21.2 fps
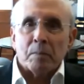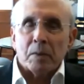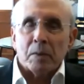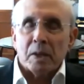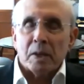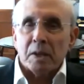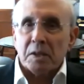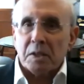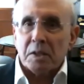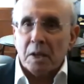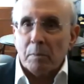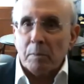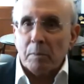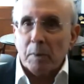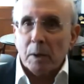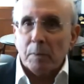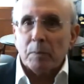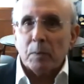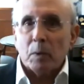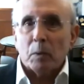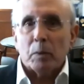This
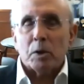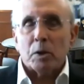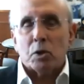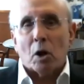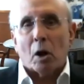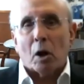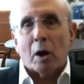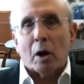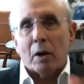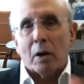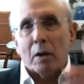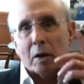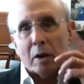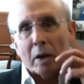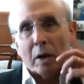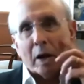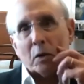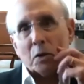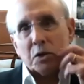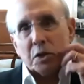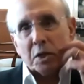summer, we saw how
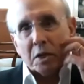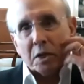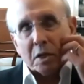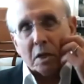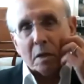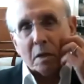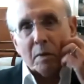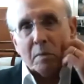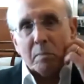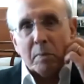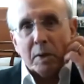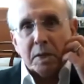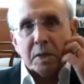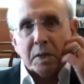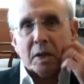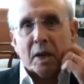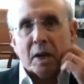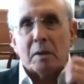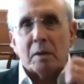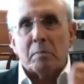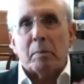the ecosystem in
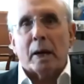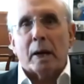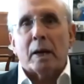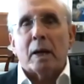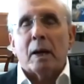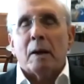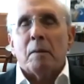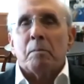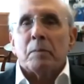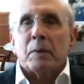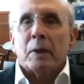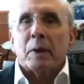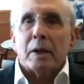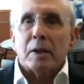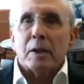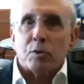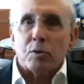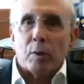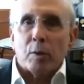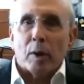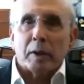Biscayne Bay
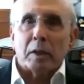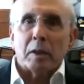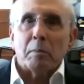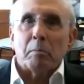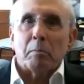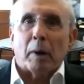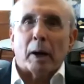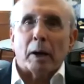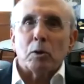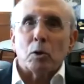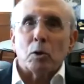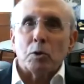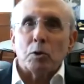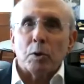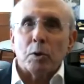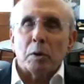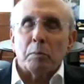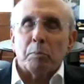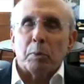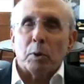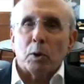is threatened by
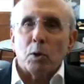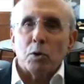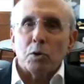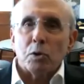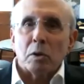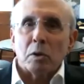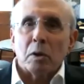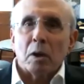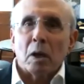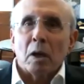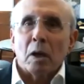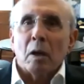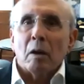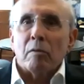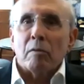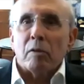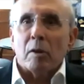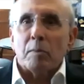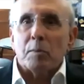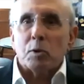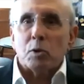nutrient pollution
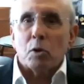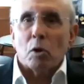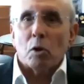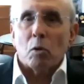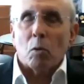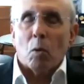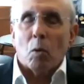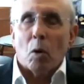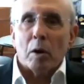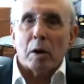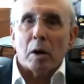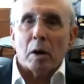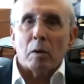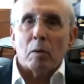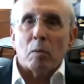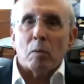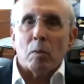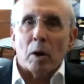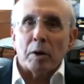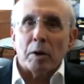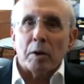from
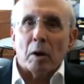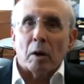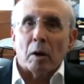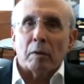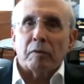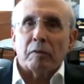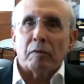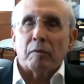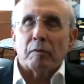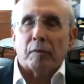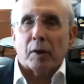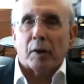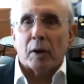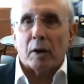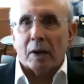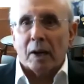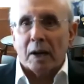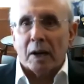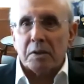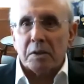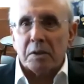stormwater runoff,
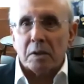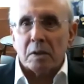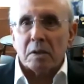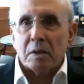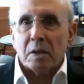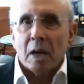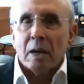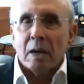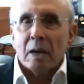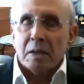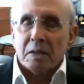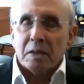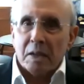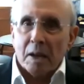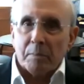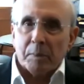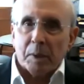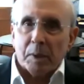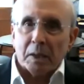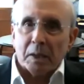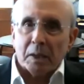fertilizers,
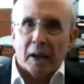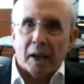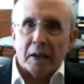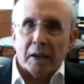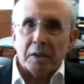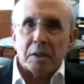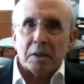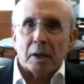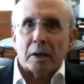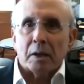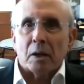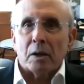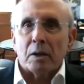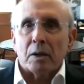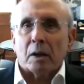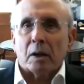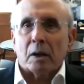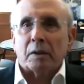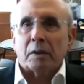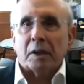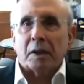septic tanks, and
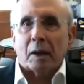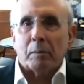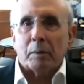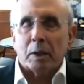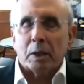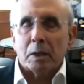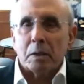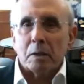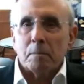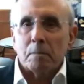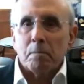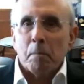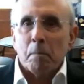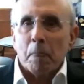other contaminants.